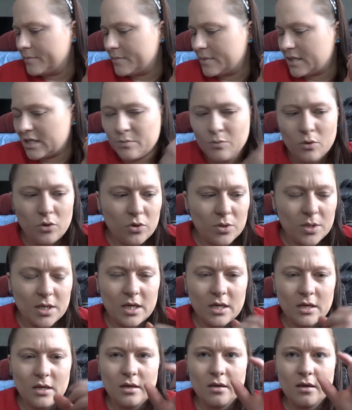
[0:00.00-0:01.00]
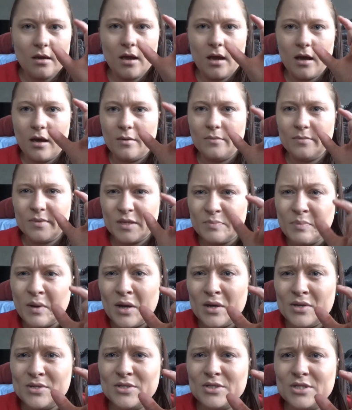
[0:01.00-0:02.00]
smoothing
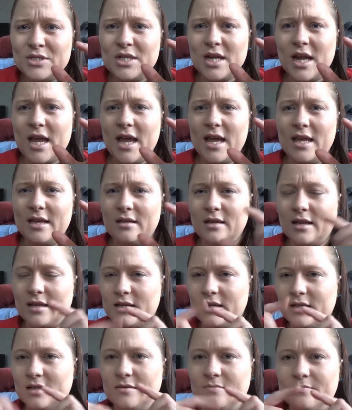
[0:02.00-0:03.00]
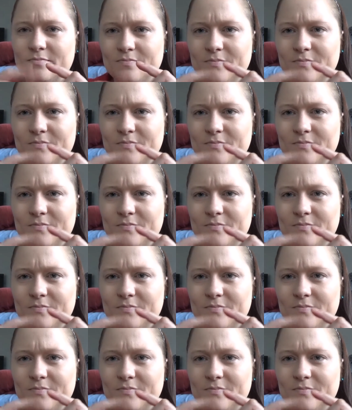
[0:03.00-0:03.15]
sponge and like a